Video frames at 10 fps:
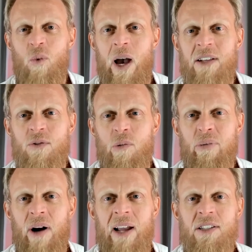way to
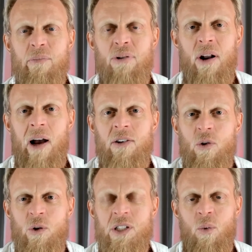appraise a product
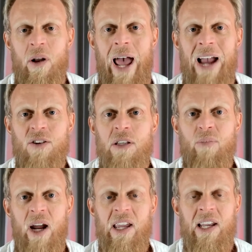or someone actually
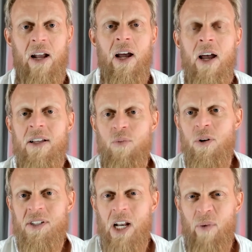breaking down. So what Sandy